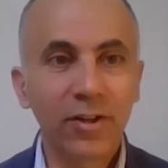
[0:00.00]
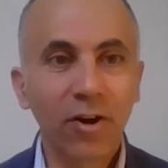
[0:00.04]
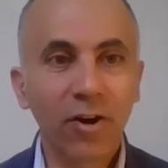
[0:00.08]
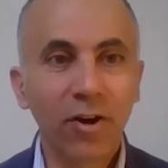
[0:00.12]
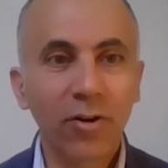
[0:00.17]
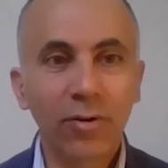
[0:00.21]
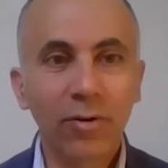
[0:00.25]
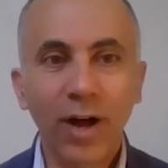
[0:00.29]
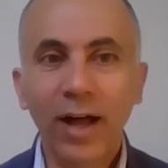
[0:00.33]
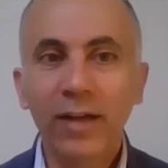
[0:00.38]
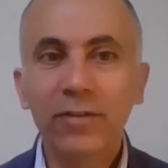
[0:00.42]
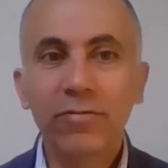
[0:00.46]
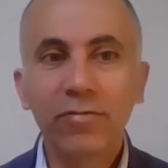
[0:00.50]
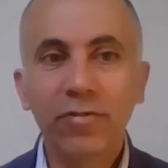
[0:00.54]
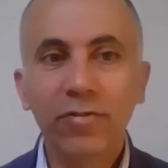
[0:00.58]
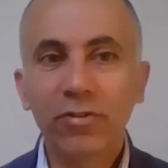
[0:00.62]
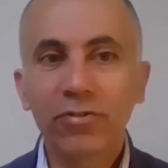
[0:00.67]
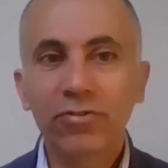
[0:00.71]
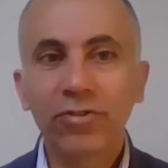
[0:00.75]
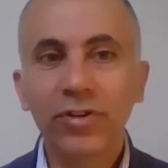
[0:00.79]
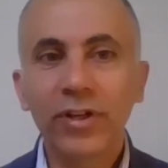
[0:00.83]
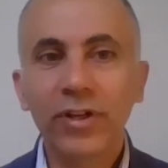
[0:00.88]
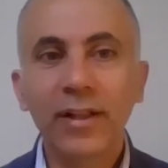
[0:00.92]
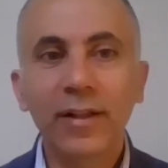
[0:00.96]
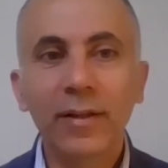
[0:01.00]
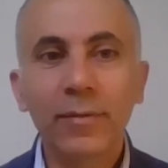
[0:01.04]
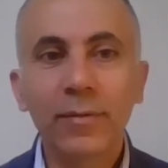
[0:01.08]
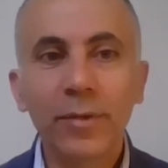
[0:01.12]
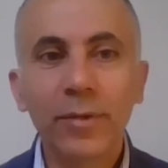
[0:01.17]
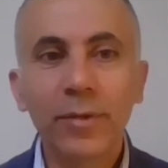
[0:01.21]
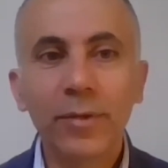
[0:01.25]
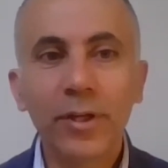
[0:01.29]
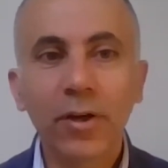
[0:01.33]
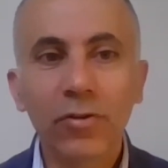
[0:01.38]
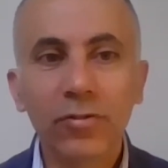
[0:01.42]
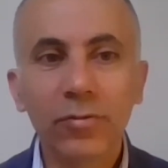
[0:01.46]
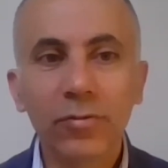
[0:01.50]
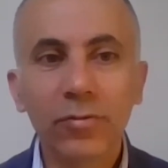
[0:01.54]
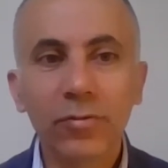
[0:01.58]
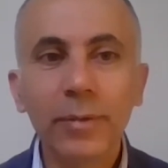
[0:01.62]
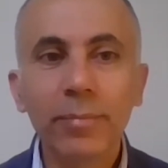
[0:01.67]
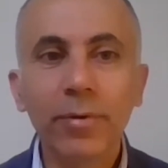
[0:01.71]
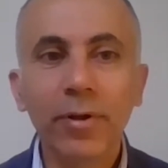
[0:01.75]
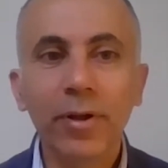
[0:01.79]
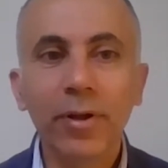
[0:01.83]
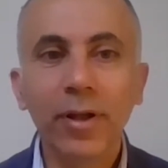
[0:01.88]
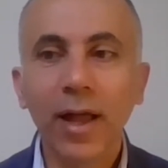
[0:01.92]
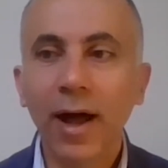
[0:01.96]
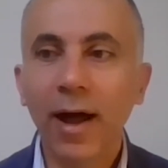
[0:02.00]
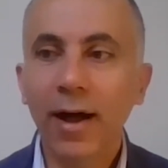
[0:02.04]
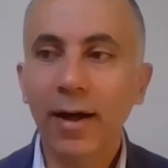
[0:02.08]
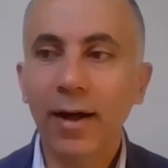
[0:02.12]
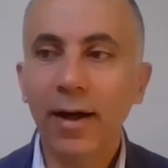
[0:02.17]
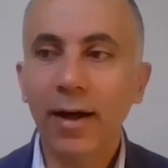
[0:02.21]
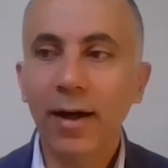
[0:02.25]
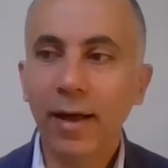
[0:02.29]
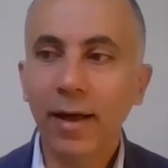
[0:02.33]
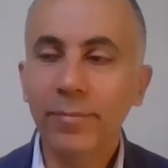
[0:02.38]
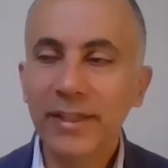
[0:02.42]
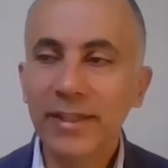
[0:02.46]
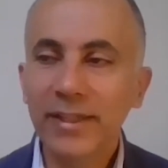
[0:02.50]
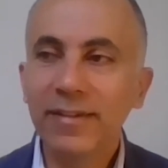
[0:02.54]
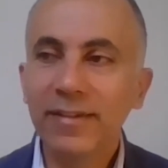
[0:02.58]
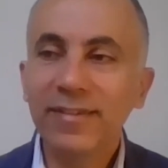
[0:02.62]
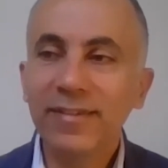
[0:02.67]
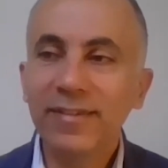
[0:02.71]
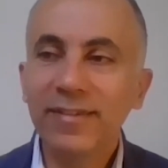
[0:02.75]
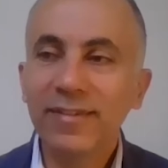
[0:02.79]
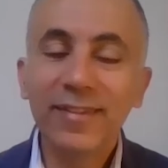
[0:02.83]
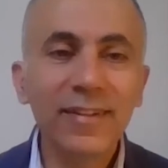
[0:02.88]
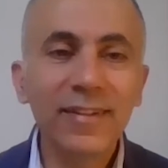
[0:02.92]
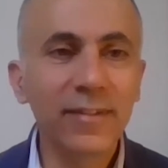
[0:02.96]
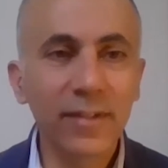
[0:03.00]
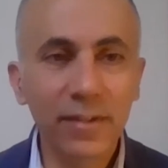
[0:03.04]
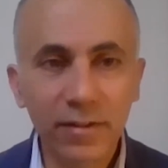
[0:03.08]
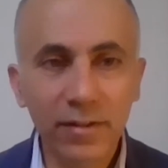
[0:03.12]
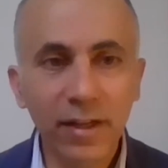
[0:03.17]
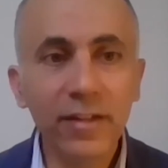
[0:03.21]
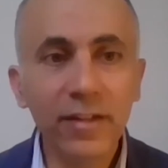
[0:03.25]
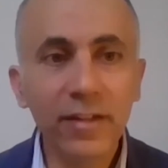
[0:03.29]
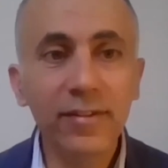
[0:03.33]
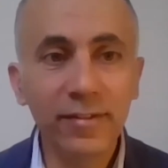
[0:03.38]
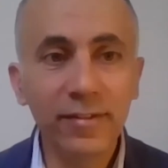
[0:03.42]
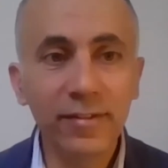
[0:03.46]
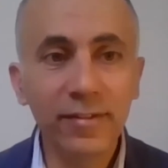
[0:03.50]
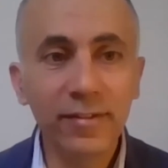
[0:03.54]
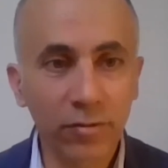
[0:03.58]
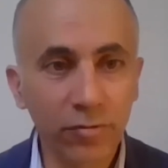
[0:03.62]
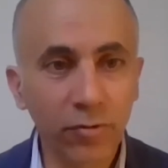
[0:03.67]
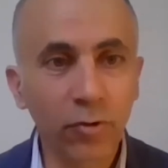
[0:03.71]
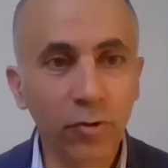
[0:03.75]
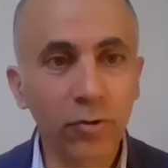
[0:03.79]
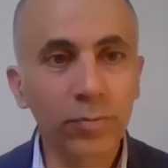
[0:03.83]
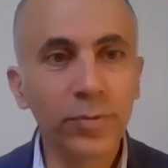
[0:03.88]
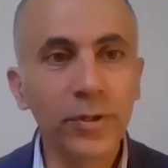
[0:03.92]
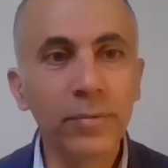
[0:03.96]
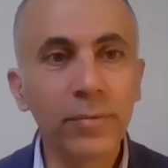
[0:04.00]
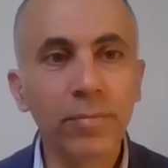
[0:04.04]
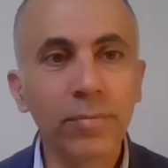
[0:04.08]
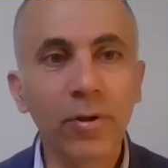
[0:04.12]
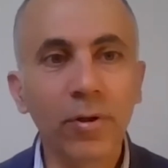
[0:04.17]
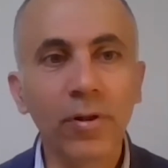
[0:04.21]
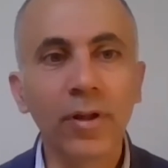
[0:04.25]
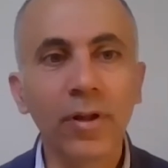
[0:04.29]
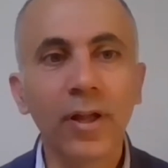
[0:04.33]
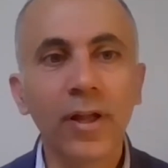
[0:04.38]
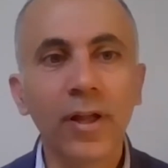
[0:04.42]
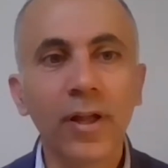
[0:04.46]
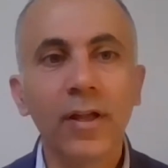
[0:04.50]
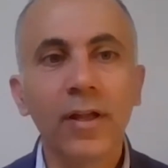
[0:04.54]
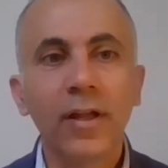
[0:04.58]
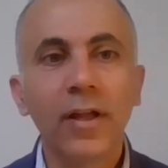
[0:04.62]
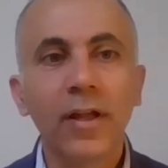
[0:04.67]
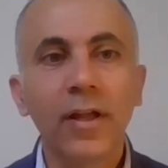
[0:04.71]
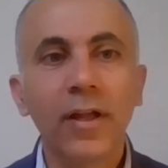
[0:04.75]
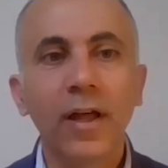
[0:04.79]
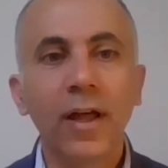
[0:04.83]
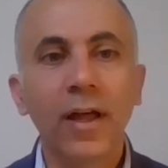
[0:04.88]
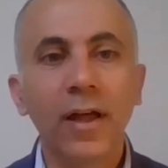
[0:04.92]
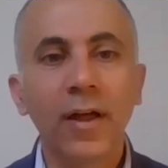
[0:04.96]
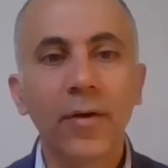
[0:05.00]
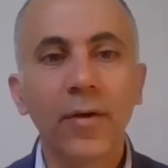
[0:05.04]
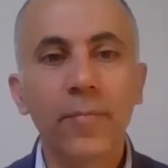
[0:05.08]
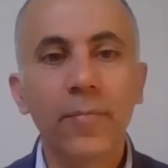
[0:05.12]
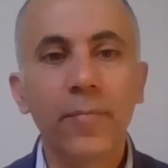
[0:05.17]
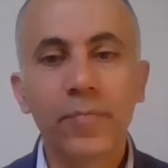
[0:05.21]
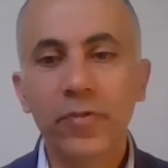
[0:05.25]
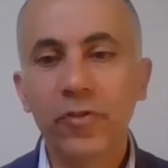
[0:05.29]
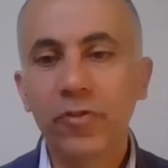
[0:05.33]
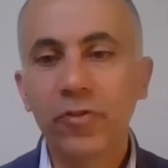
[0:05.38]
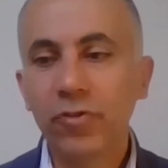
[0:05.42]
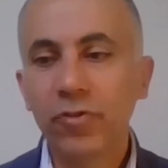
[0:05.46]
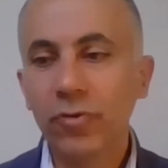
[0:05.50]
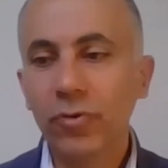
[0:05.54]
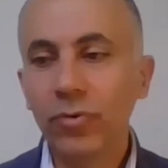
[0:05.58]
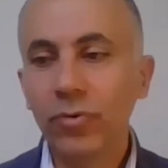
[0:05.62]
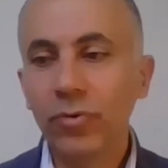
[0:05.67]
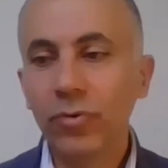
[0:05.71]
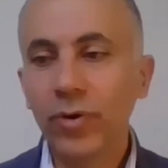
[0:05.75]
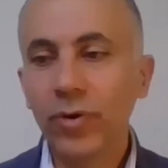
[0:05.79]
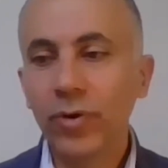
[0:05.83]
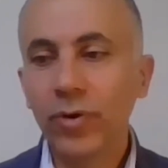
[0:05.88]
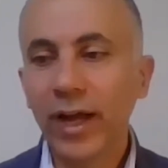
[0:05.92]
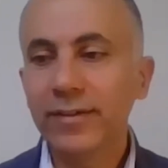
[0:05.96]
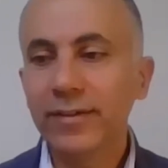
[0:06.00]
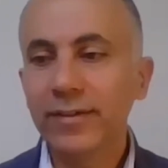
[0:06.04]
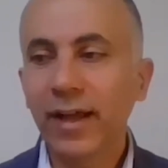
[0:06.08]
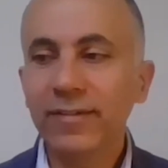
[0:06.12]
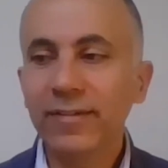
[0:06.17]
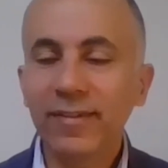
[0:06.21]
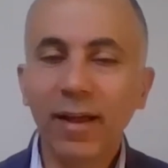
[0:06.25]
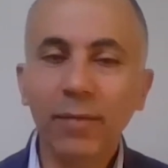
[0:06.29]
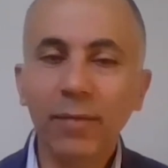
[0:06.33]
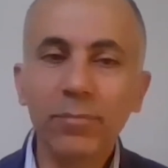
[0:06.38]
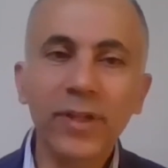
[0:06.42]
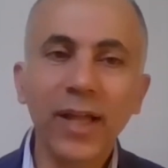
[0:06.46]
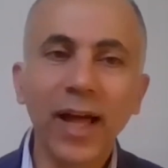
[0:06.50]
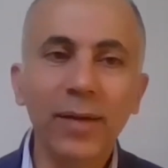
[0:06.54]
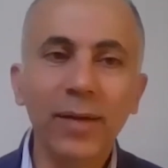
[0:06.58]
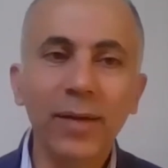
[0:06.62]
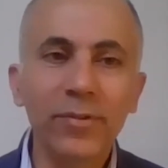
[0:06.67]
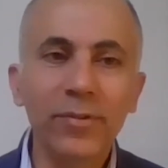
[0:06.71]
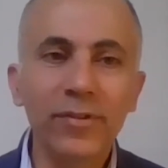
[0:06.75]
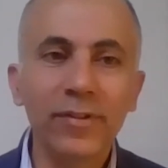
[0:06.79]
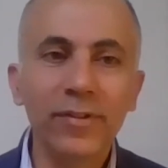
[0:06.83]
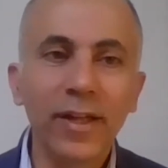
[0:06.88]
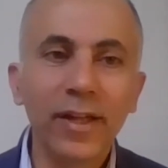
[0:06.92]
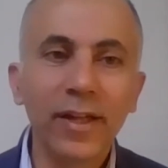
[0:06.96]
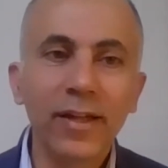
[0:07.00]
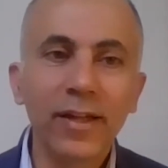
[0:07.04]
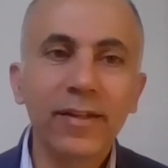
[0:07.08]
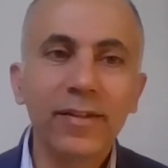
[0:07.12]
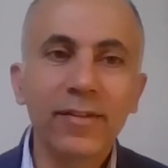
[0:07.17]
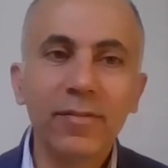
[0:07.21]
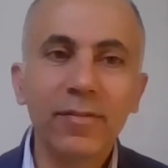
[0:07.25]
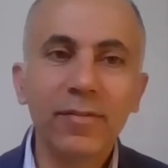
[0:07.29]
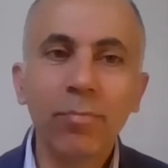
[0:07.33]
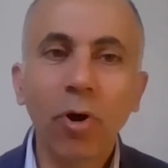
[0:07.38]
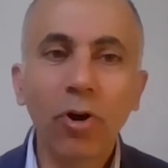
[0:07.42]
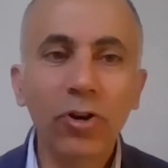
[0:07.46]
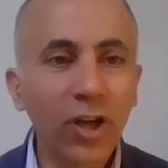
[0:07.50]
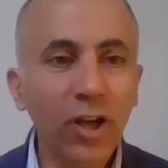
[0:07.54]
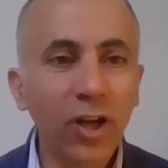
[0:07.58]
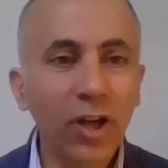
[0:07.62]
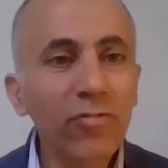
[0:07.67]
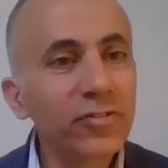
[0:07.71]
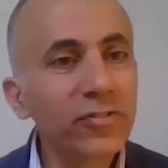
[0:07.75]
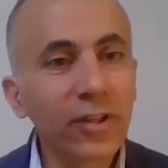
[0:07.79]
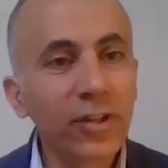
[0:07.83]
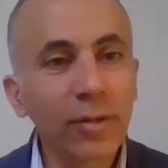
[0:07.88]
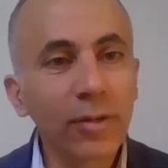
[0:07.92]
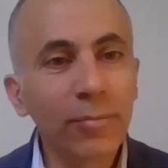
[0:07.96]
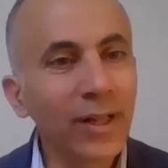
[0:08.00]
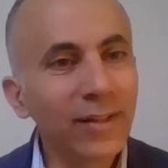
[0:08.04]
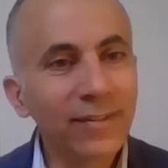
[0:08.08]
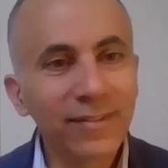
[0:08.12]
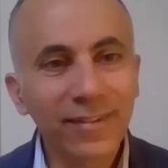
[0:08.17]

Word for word: you know, unfortunately, because people are, I mean, it's easy, easier for people uh, to, and, and sometimes it's more comfortable.